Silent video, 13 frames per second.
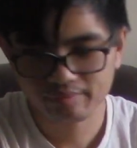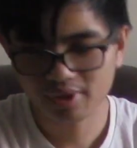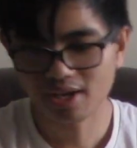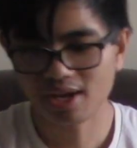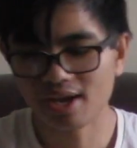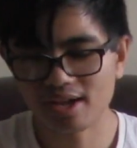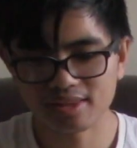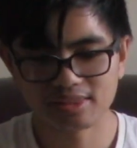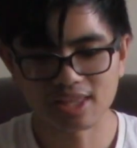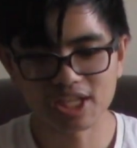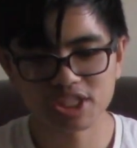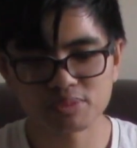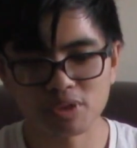And
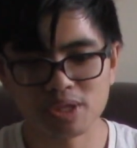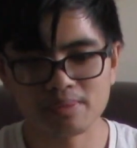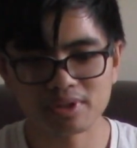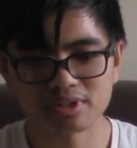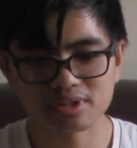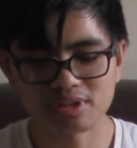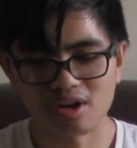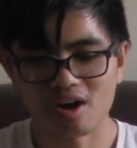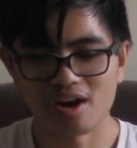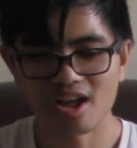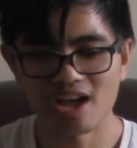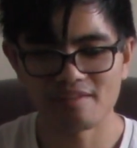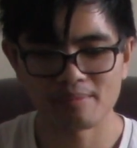that's pretty much all
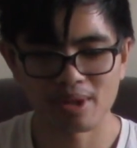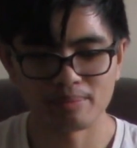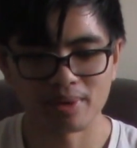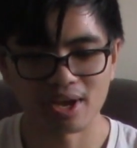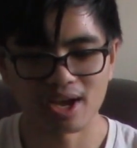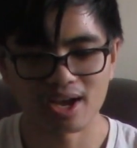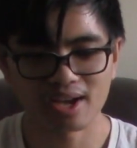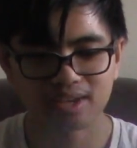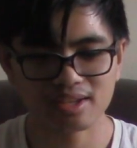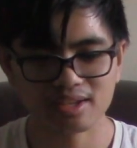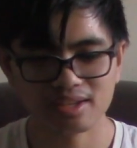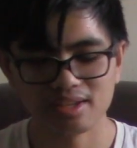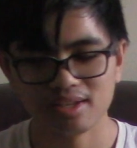I have in my
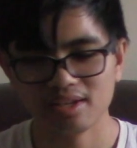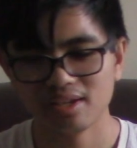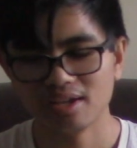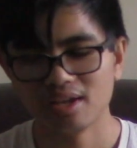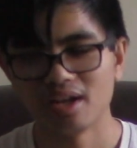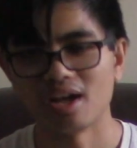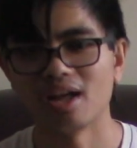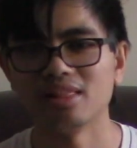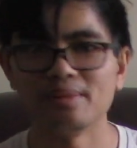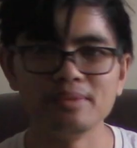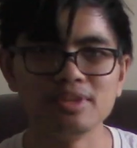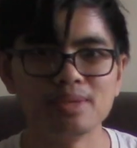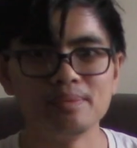bag.
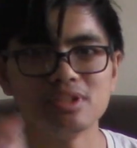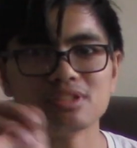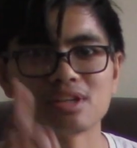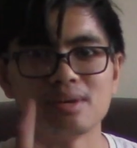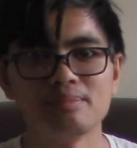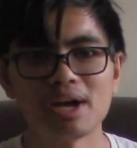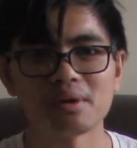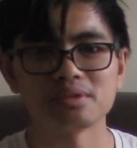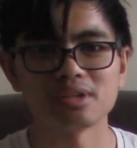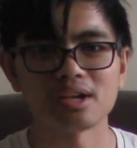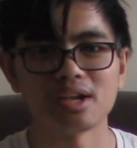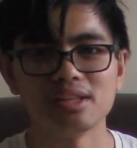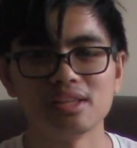Let me just come back a
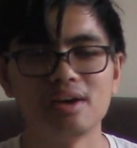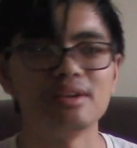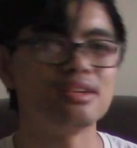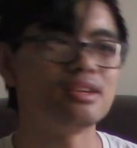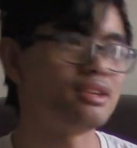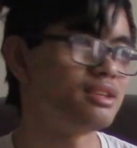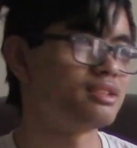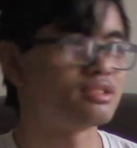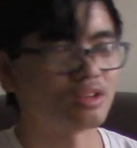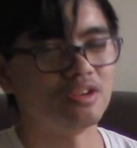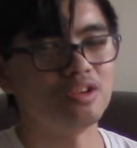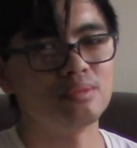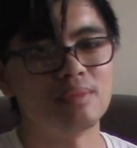second and I'll
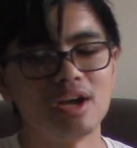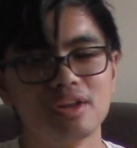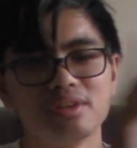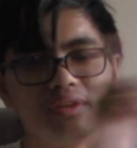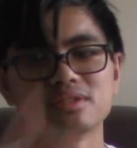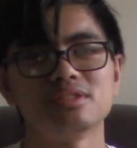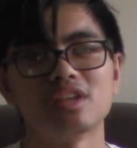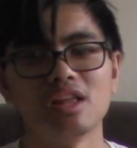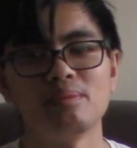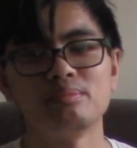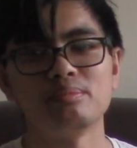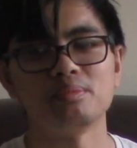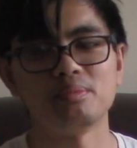show you my other
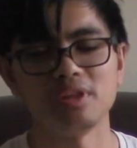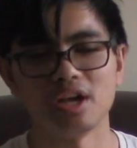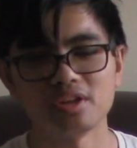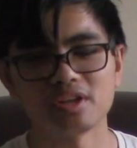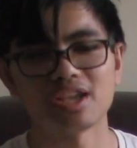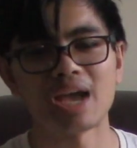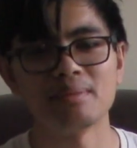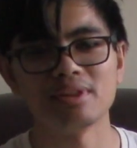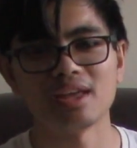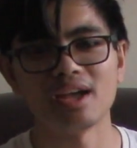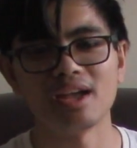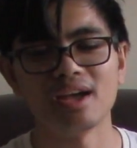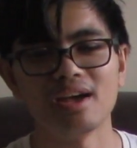setup, the other camera
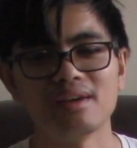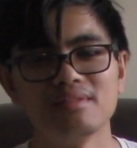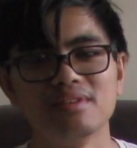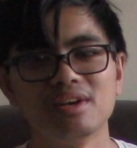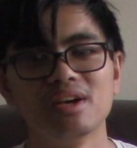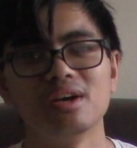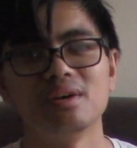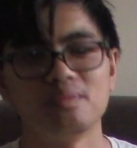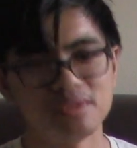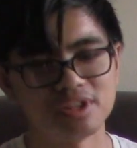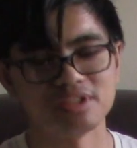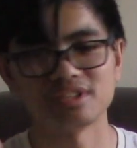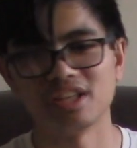that I have,
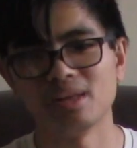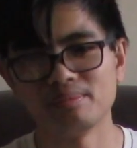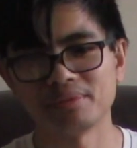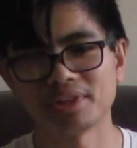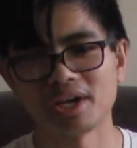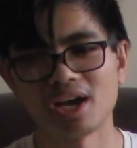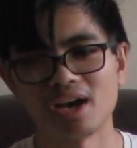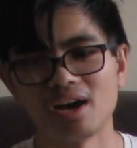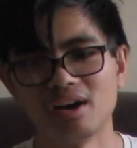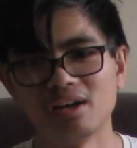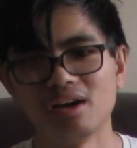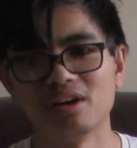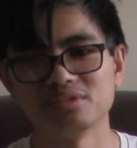with the setup that
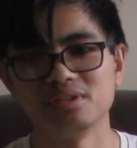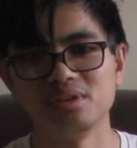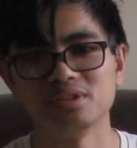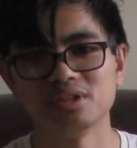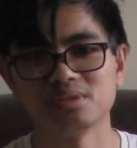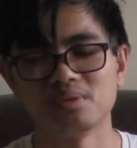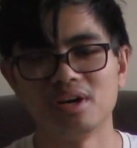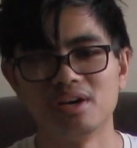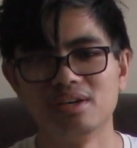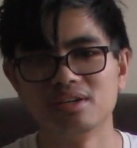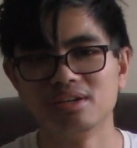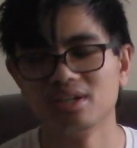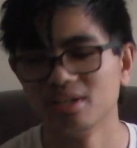I also use as
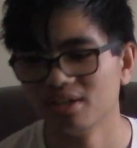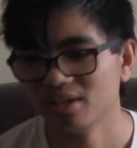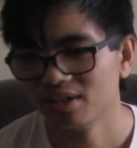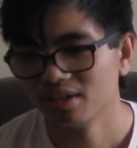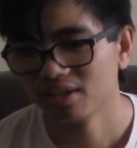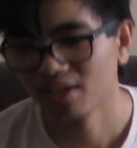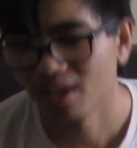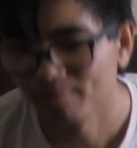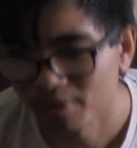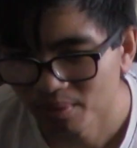well. Give me